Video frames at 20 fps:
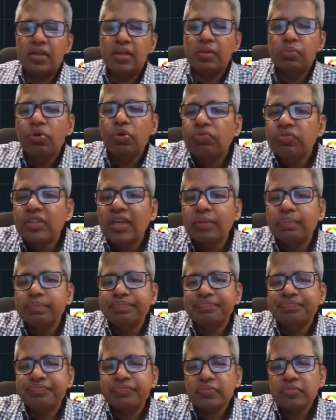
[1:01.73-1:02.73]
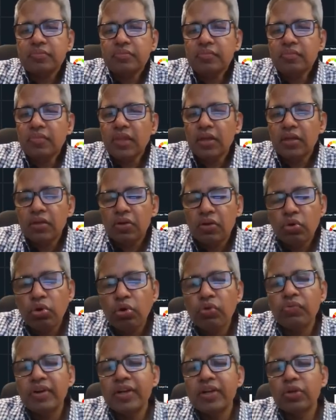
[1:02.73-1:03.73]
remove them,
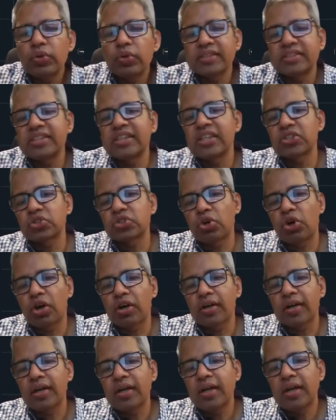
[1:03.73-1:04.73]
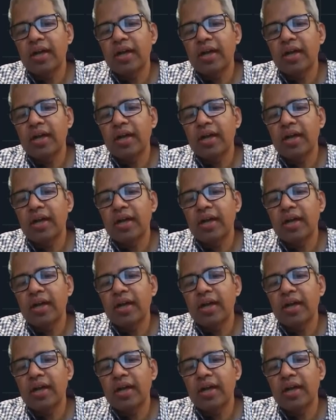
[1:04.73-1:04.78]
know when to exit a stock